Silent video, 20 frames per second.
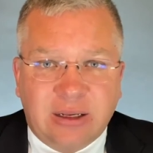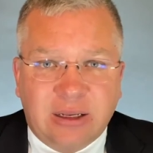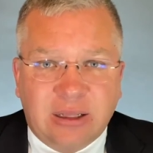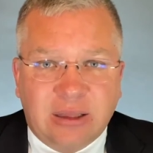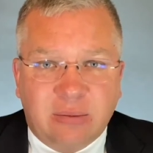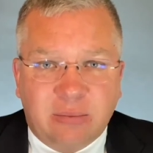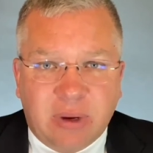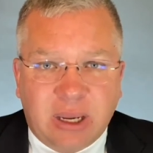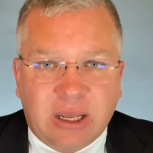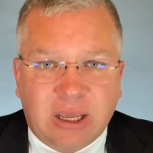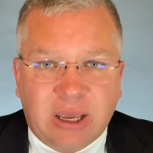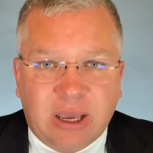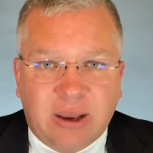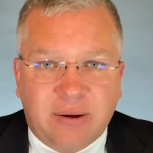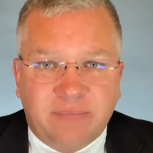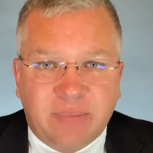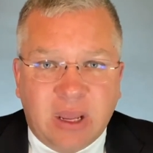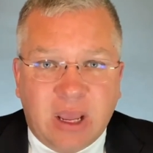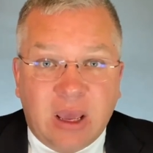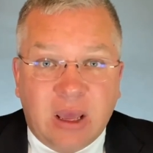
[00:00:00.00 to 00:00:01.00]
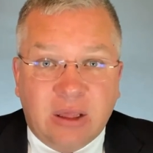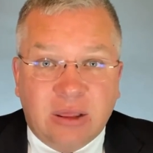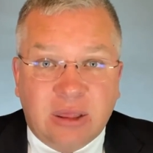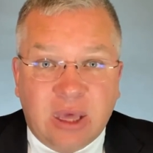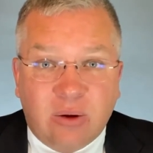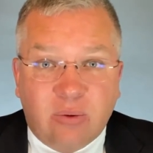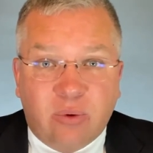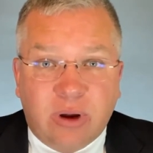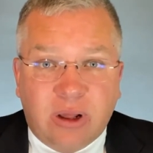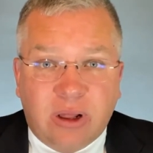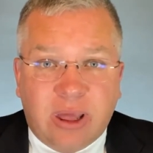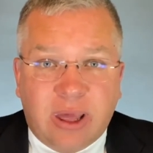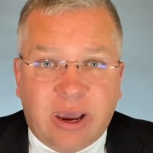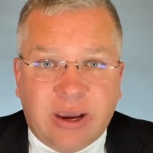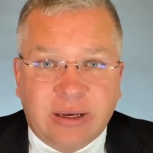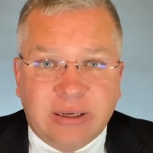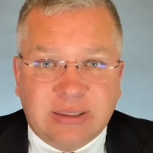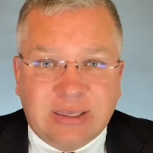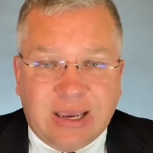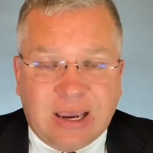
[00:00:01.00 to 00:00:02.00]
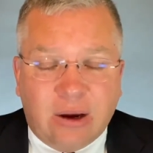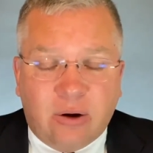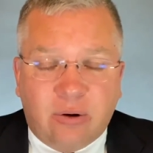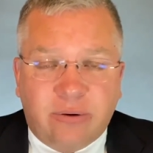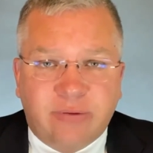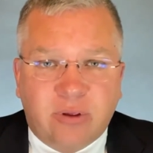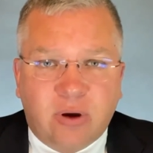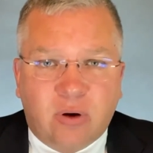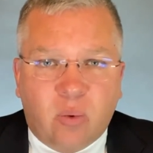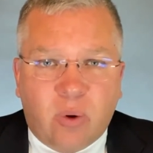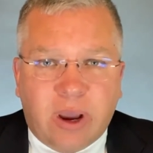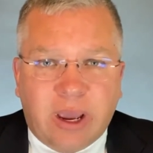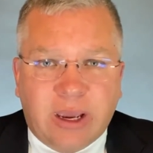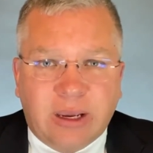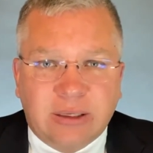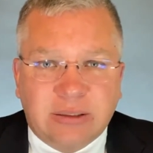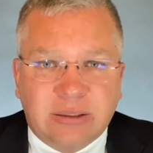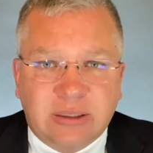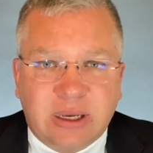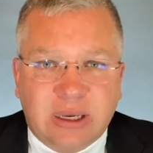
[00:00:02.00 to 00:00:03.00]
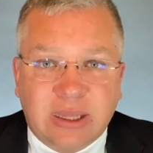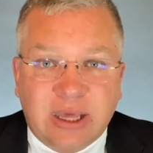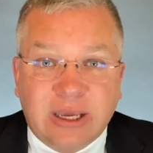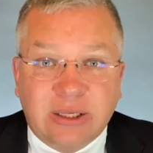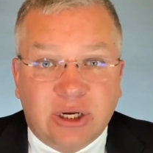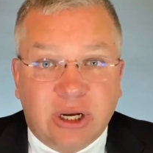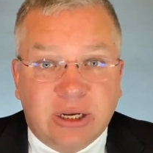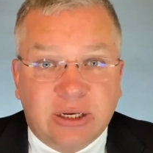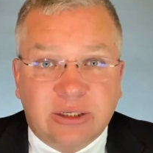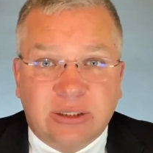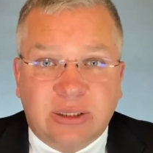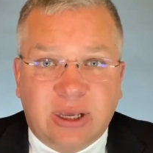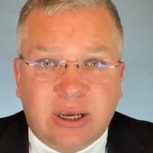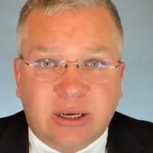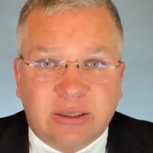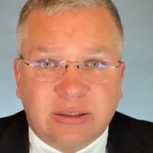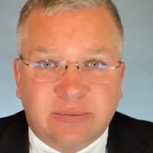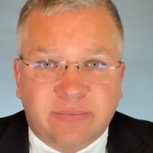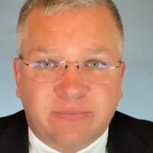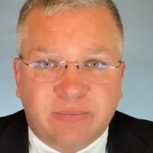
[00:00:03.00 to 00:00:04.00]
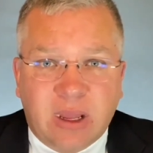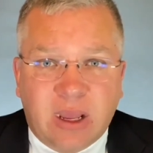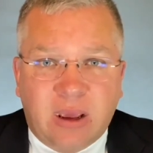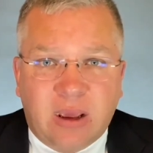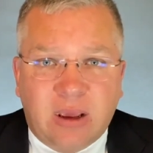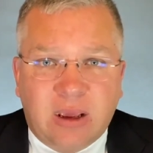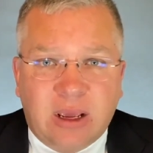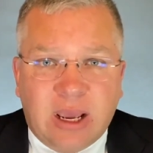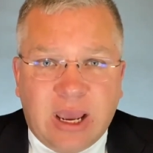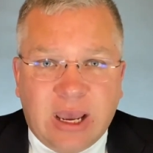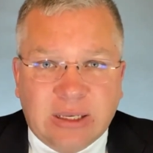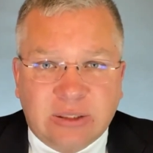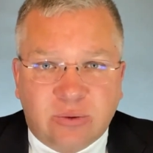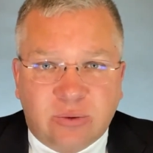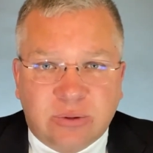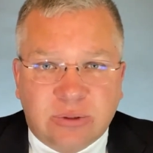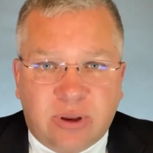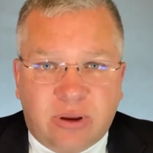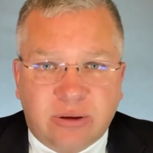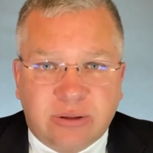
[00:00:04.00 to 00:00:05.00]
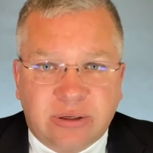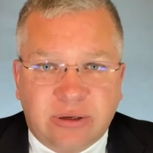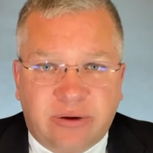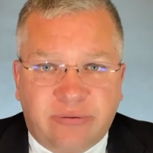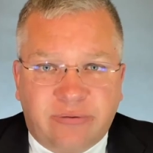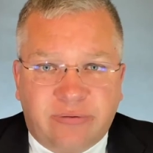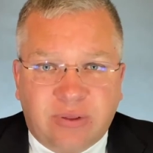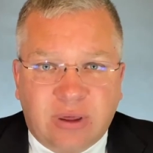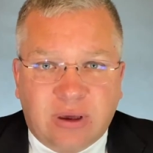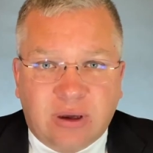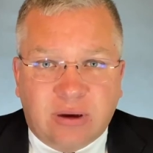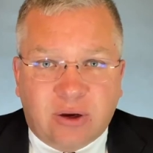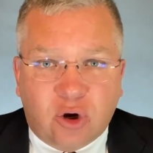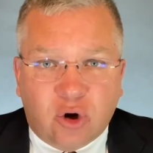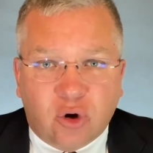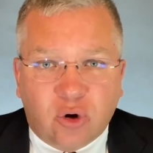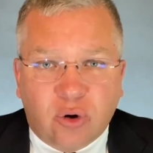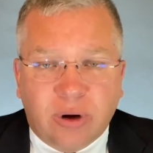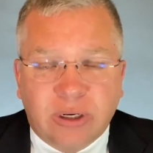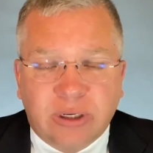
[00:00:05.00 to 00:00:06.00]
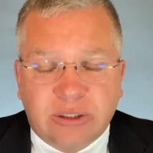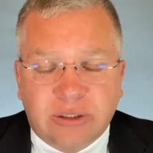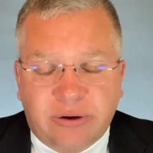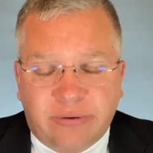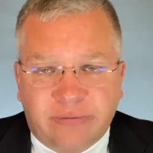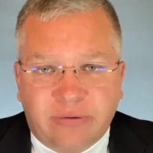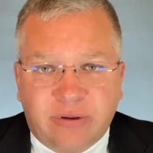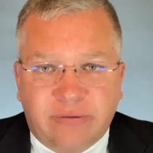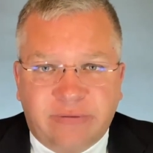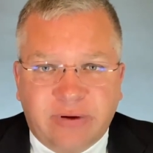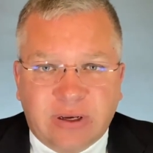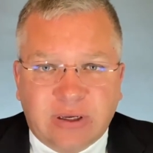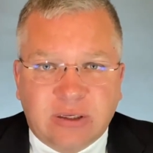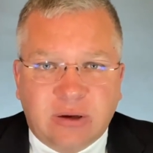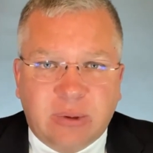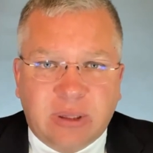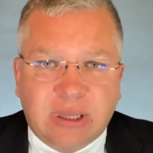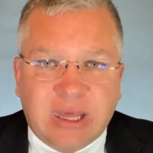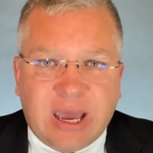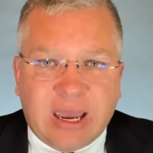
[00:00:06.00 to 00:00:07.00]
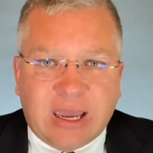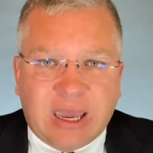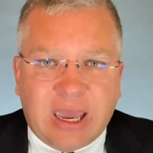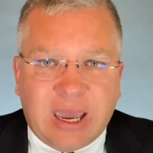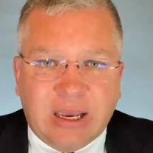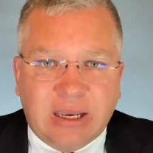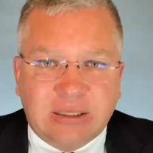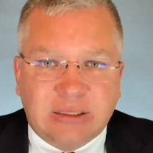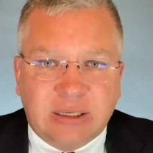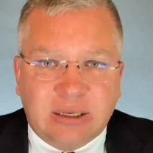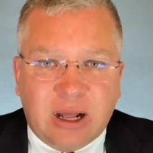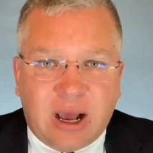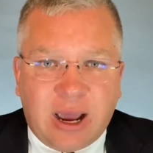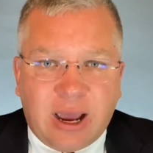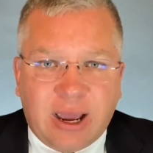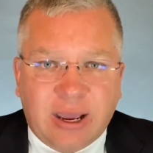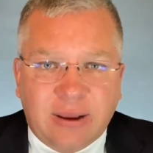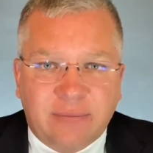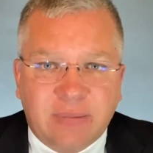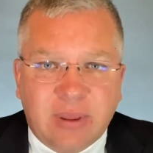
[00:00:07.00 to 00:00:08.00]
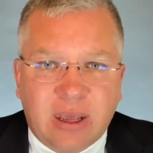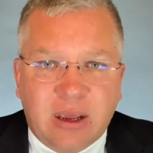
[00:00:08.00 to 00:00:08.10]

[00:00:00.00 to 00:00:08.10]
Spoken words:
in the media, they realized the error of their ways and they changed things. As a result of the courage of the victim in that case and